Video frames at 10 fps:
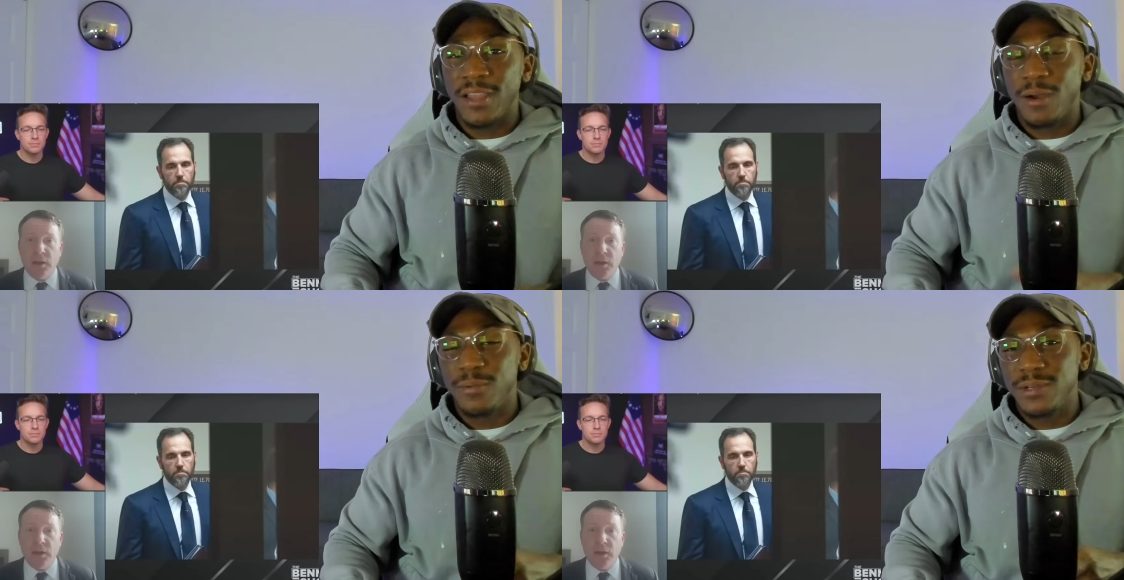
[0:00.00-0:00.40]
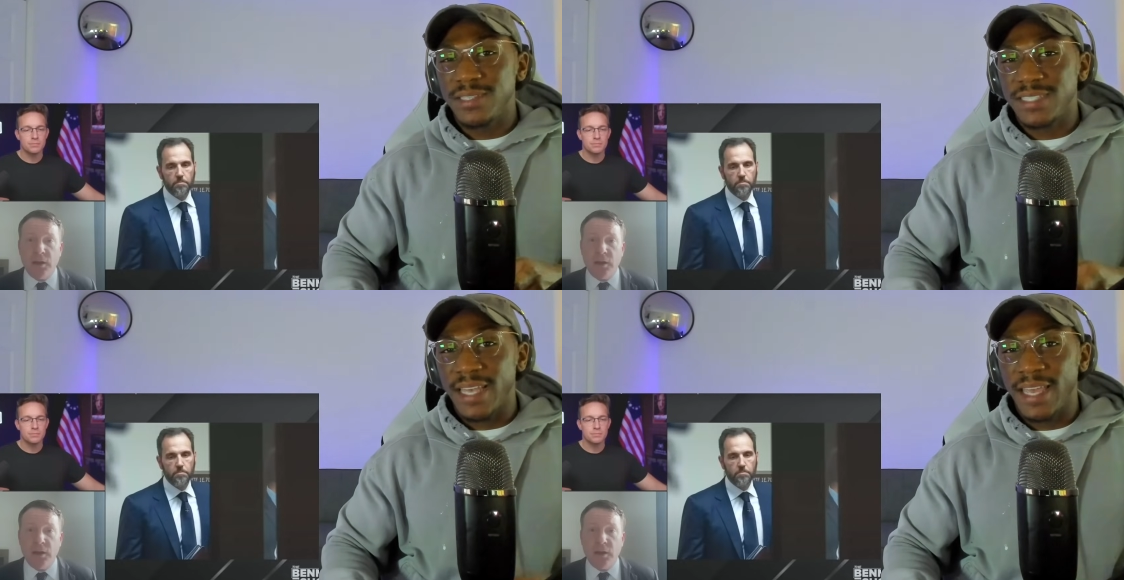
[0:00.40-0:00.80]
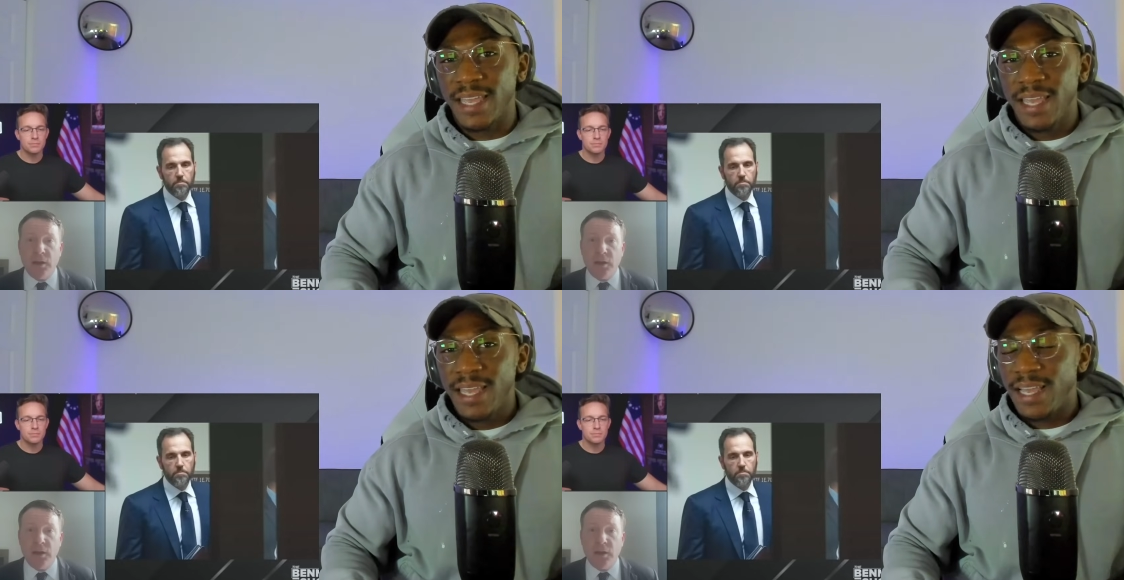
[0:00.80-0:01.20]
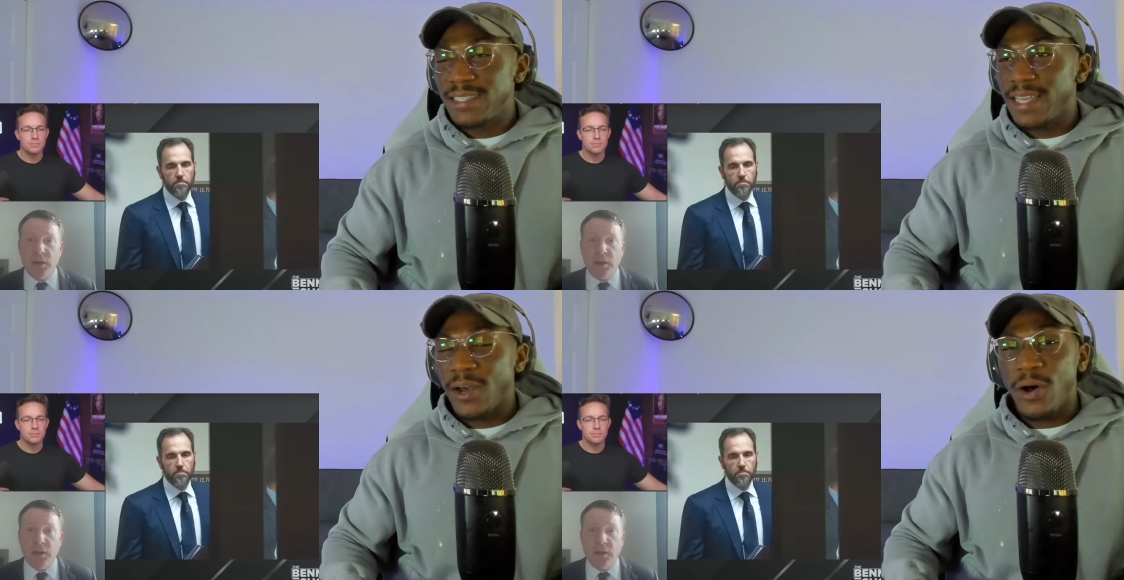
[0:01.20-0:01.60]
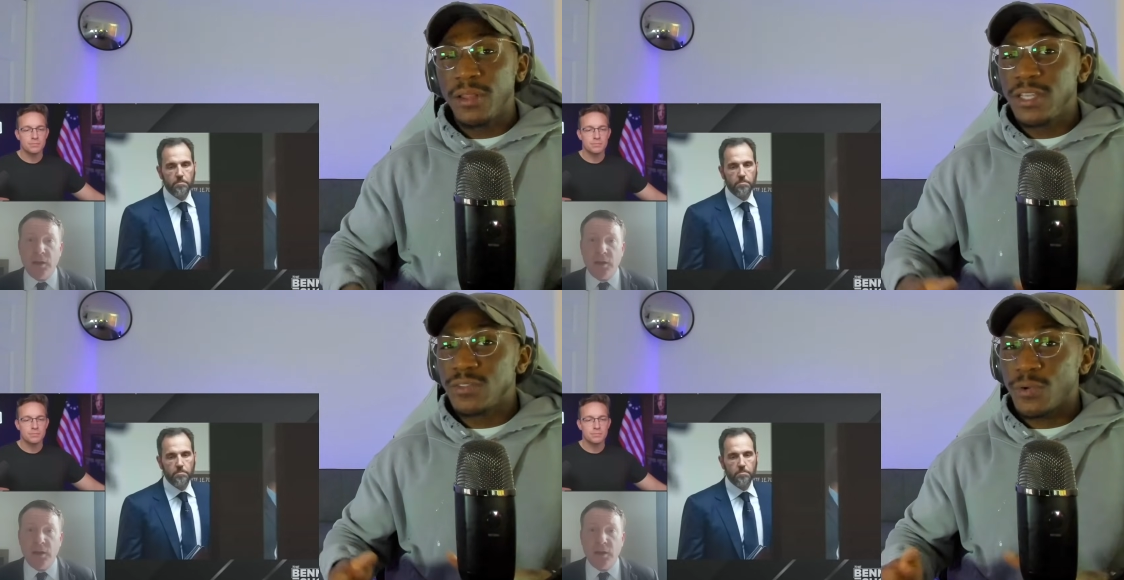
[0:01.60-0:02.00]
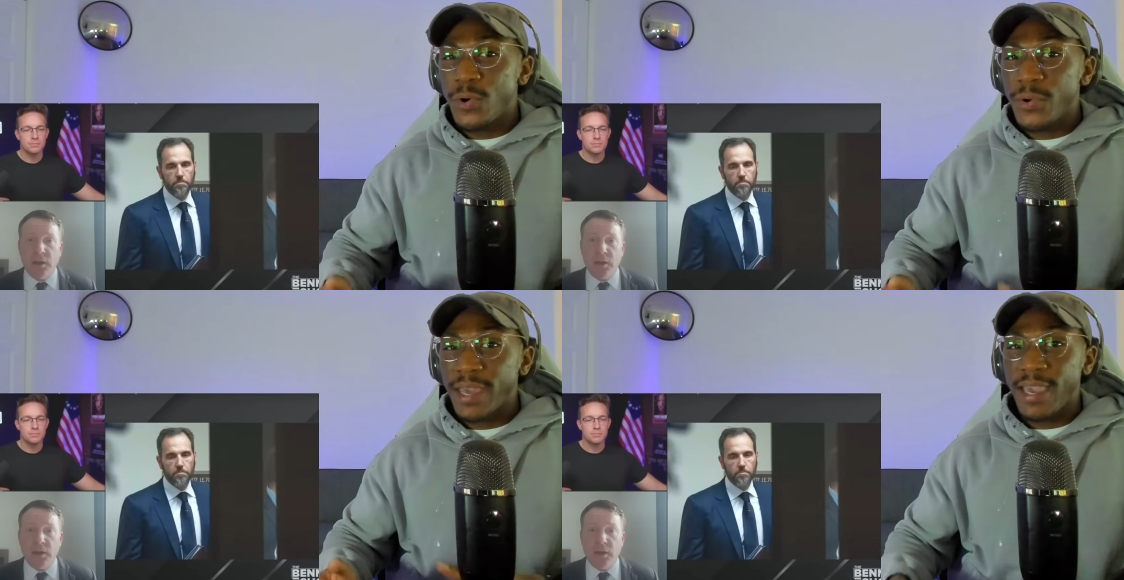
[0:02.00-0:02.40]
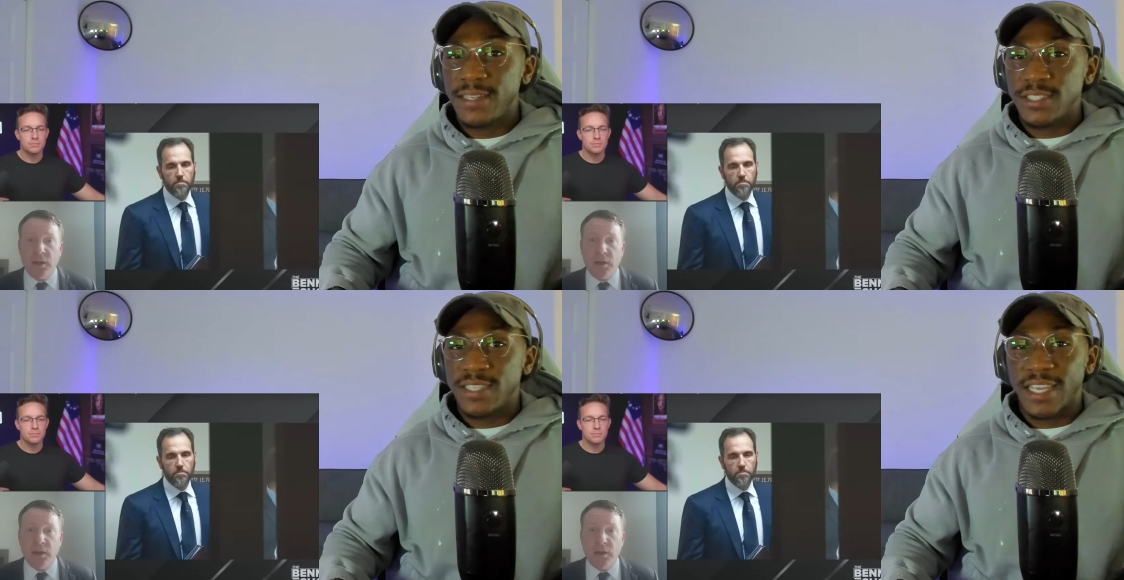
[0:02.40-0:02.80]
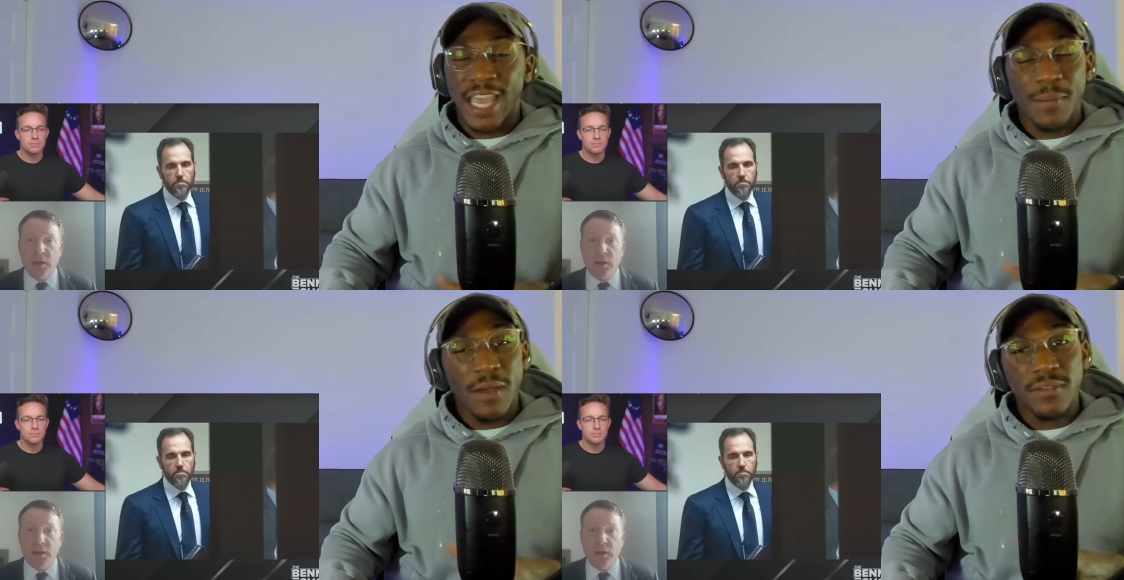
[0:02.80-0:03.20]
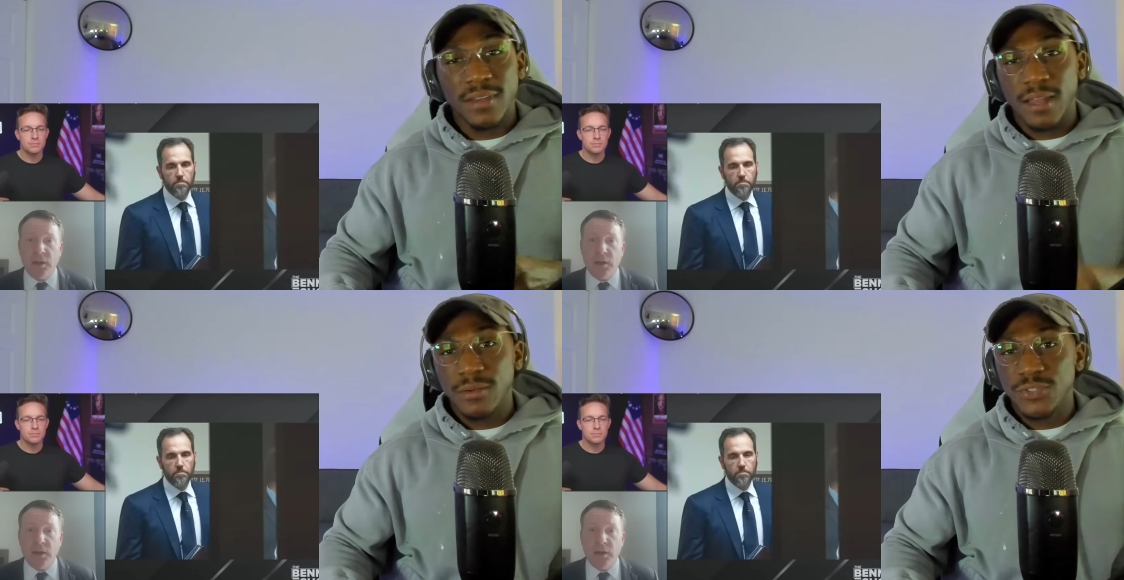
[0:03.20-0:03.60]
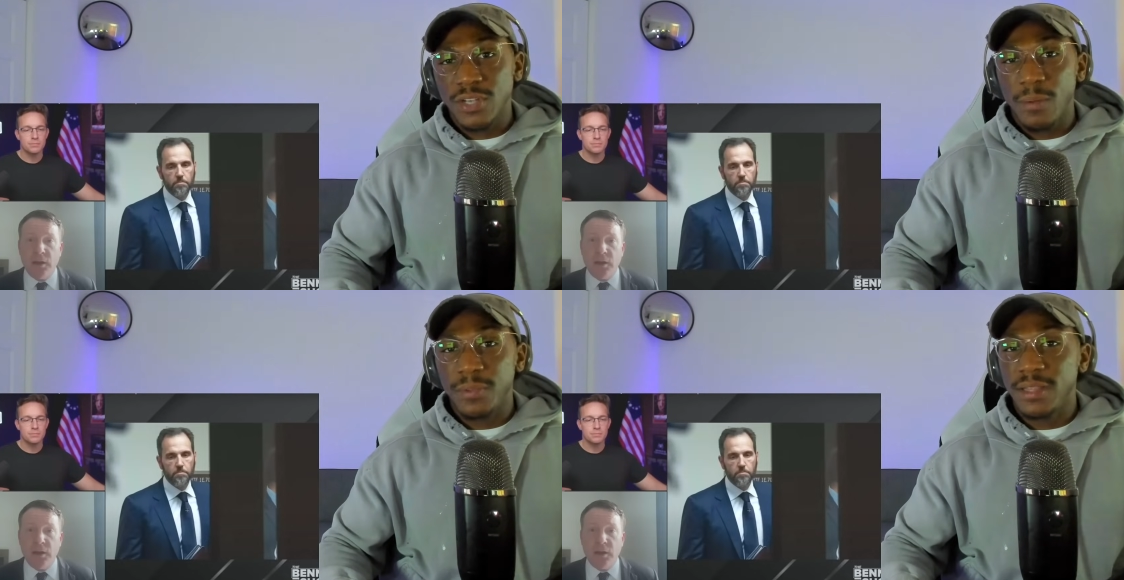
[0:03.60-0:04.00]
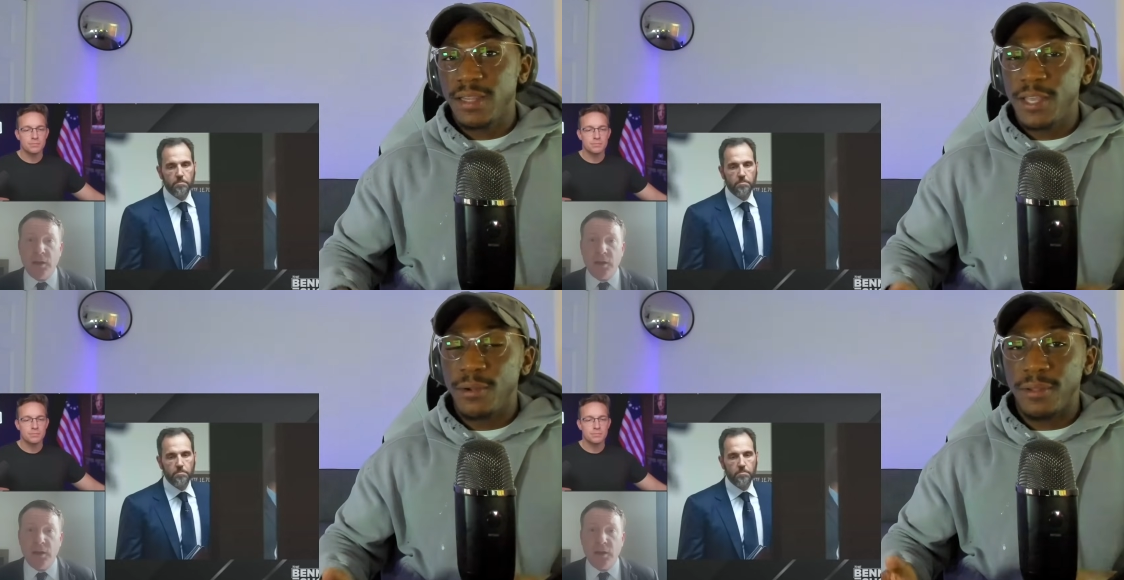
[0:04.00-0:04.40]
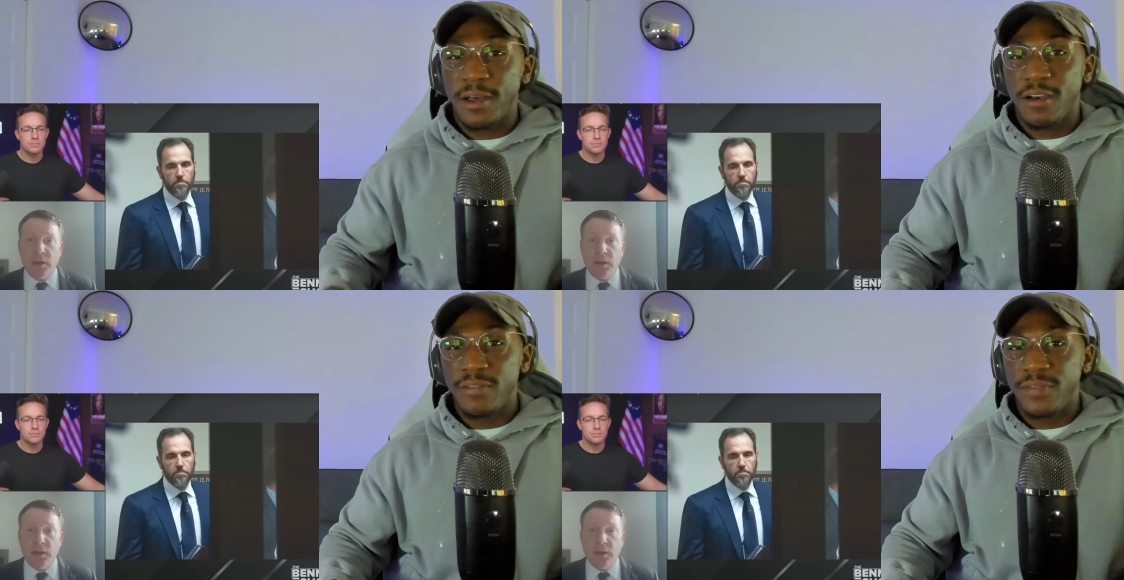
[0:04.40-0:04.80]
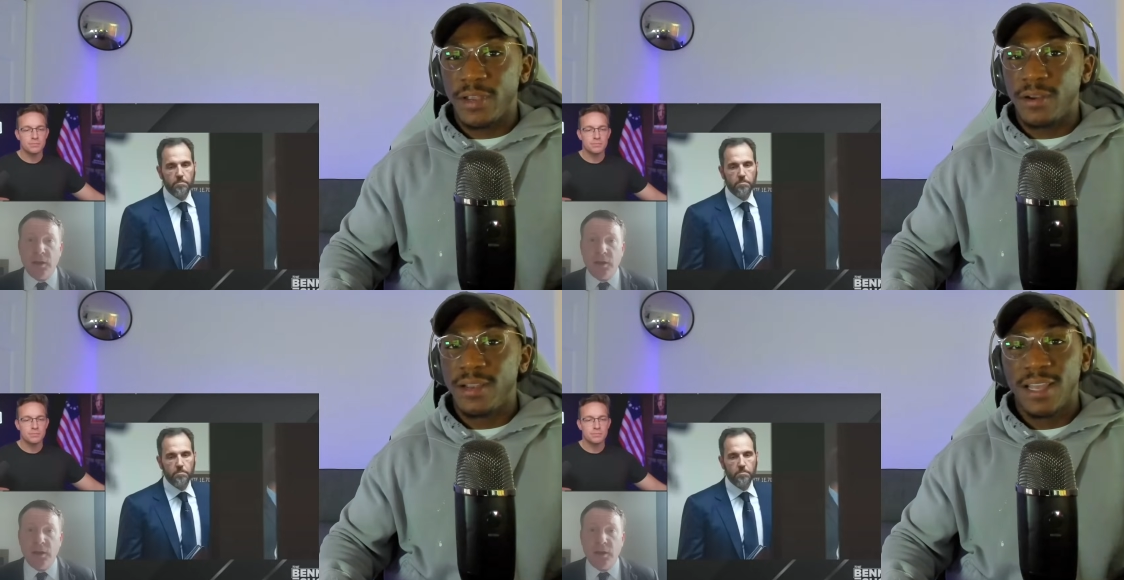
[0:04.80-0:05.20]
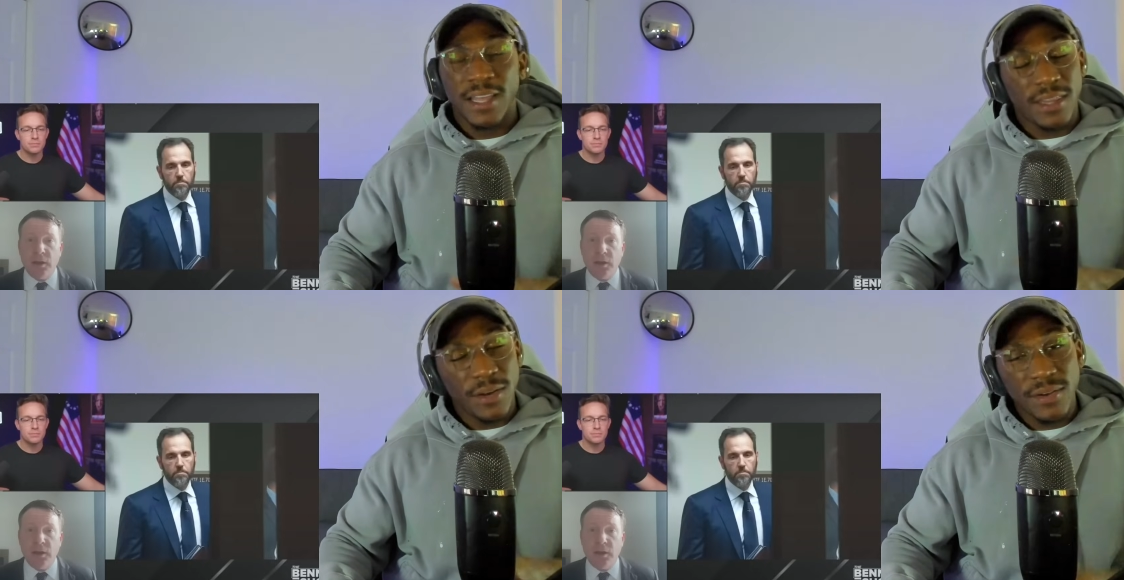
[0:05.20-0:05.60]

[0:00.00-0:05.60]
Speaker 1: All I will say is that all these rogue agents that came after Donald Trump with the legal law their,